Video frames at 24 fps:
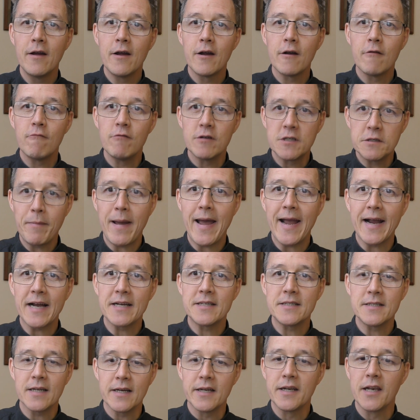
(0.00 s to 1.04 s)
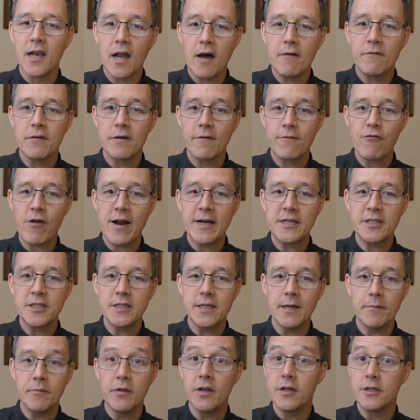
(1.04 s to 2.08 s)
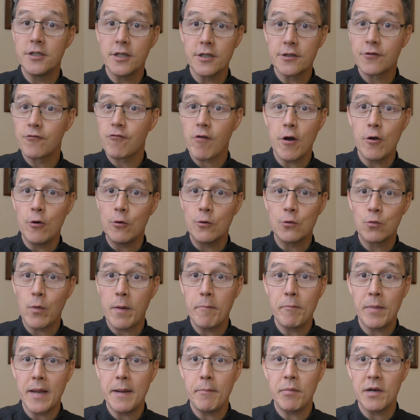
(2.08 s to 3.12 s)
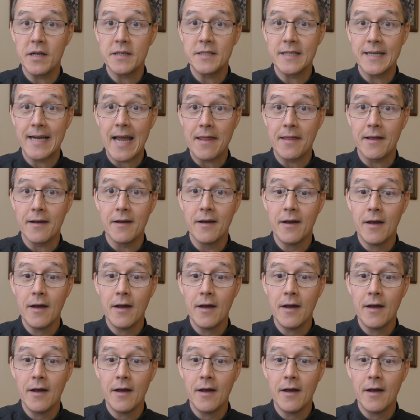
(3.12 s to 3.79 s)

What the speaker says: respect and love and friendship that just grows when people are together